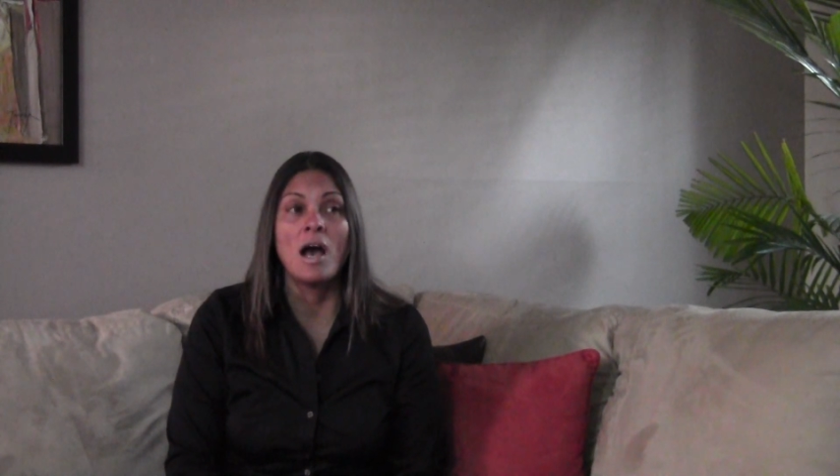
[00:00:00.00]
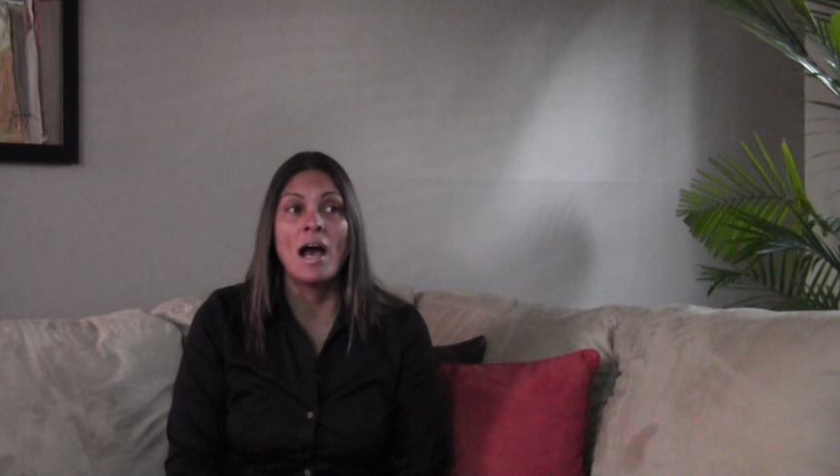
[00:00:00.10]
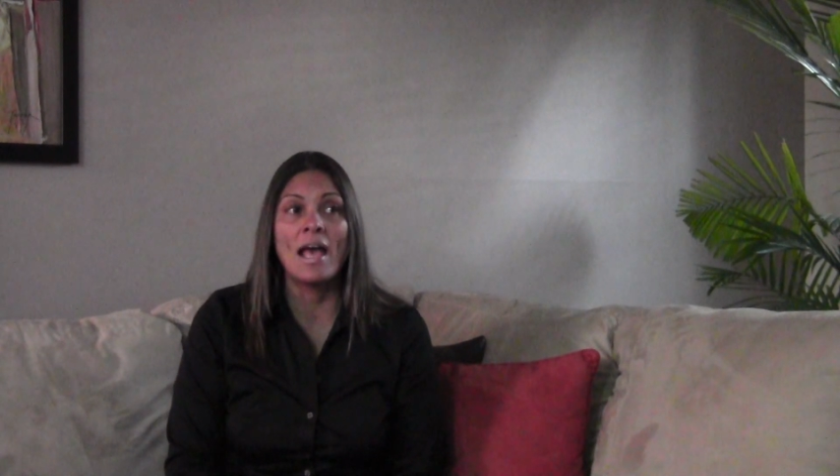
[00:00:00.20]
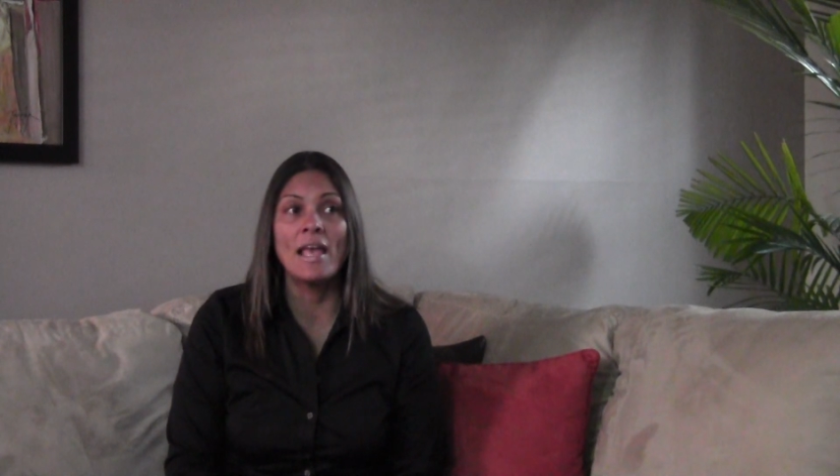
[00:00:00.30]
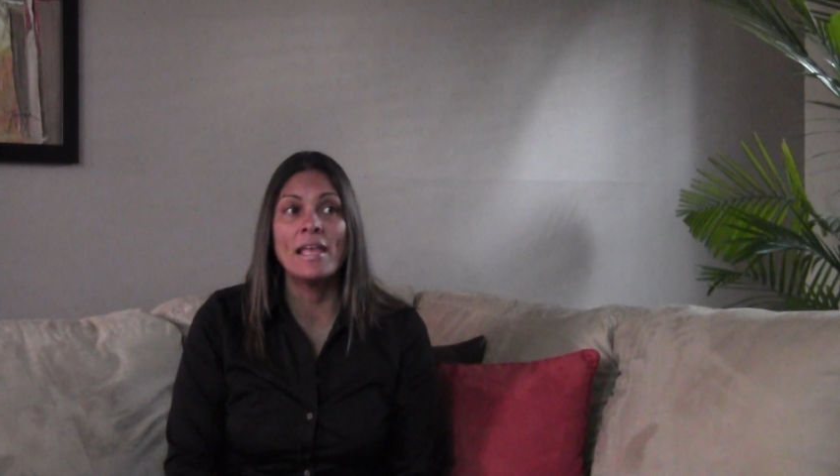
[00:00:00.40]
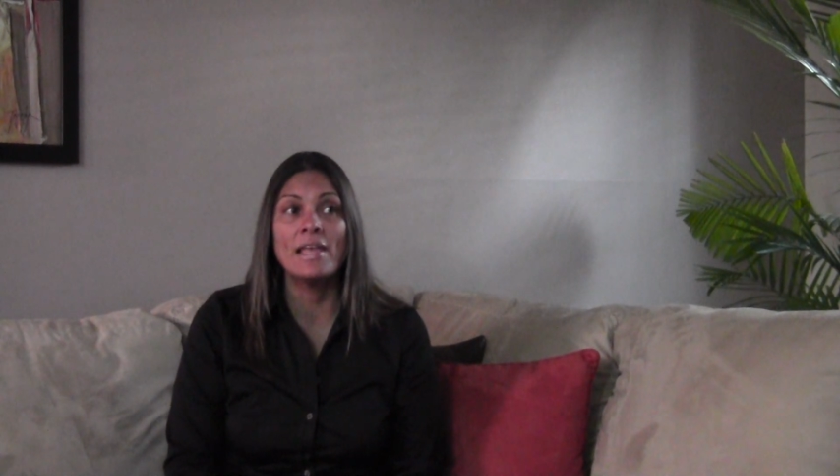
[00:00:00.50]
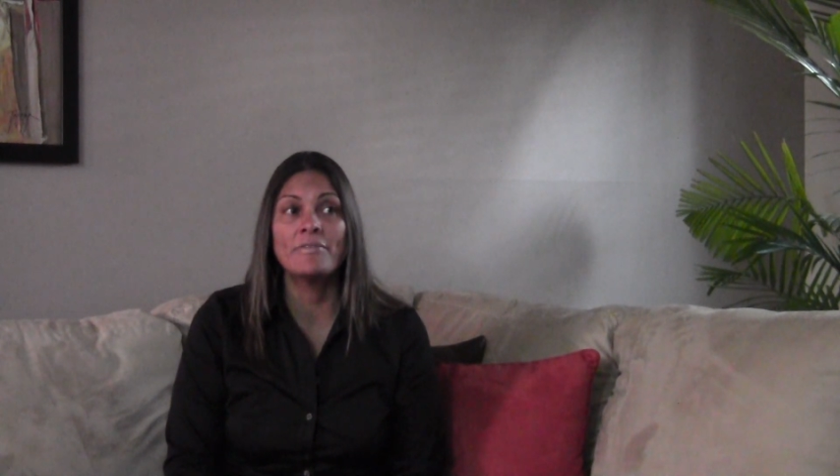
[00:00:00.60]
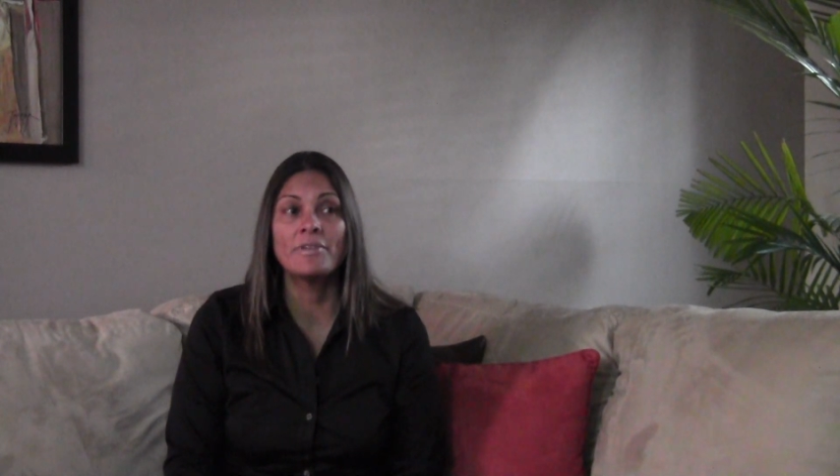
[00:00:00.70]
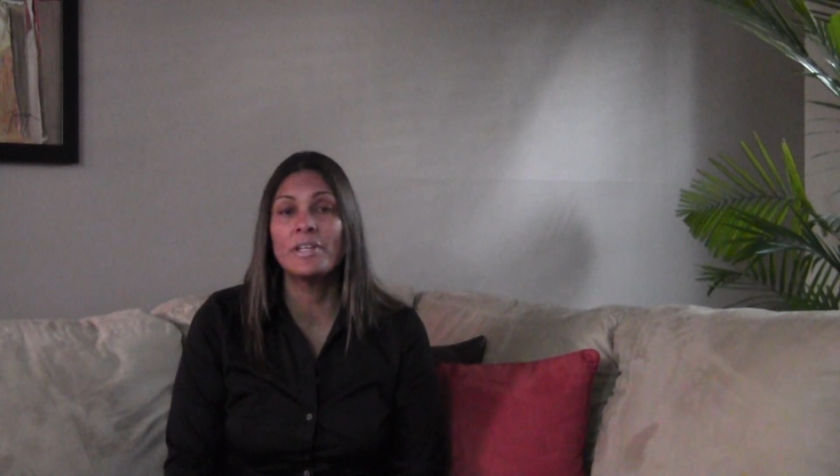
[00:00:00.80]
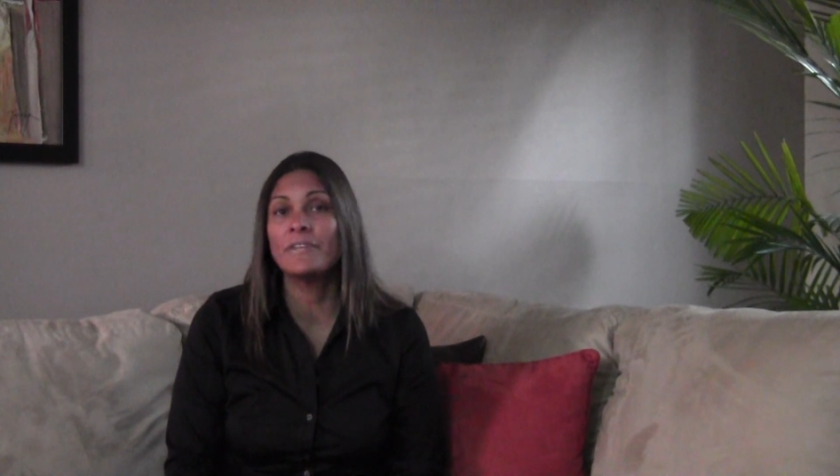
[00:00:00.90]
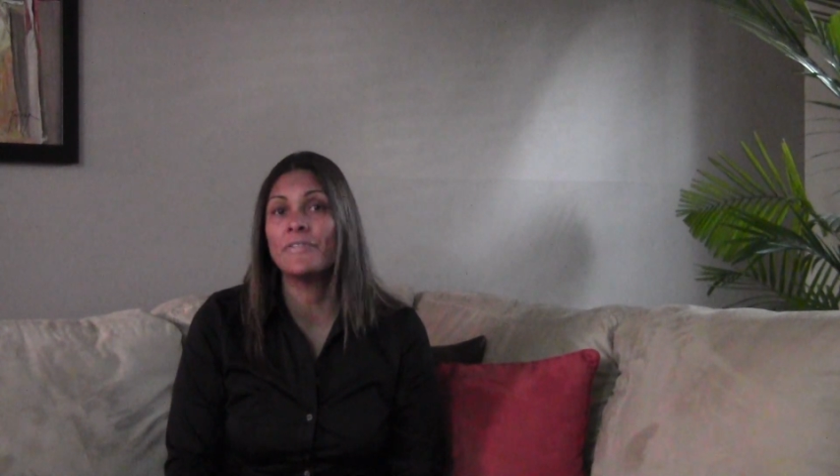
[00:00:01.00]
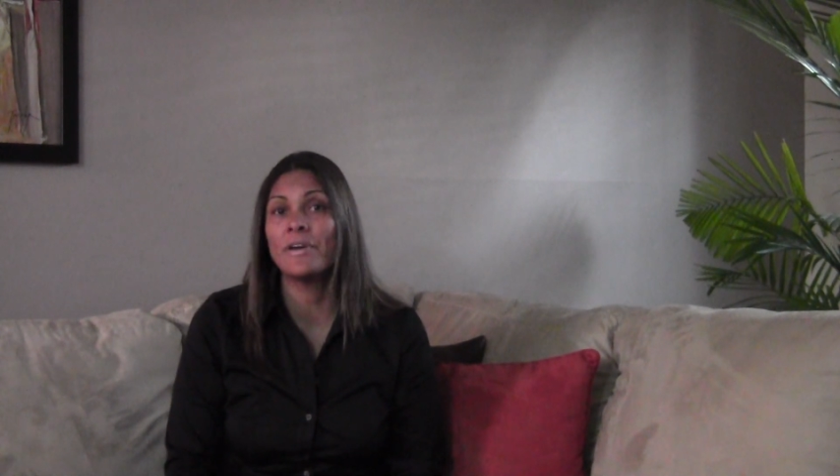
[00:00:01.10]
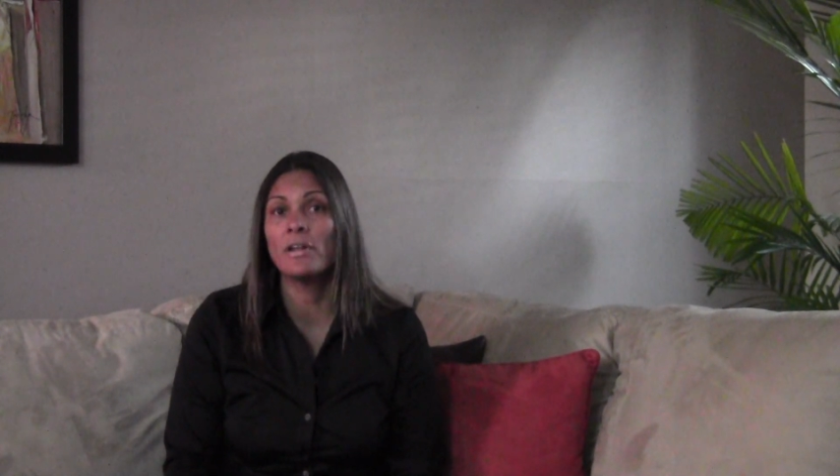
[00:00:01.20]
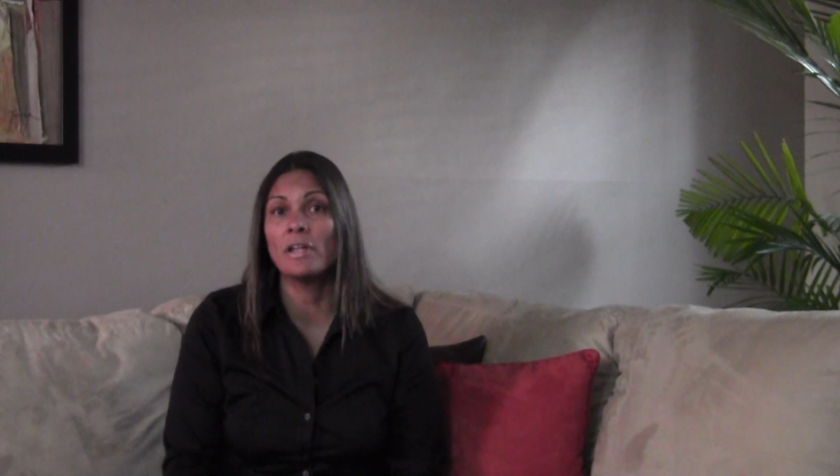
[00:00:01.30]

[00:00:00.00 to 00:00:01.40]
I really felt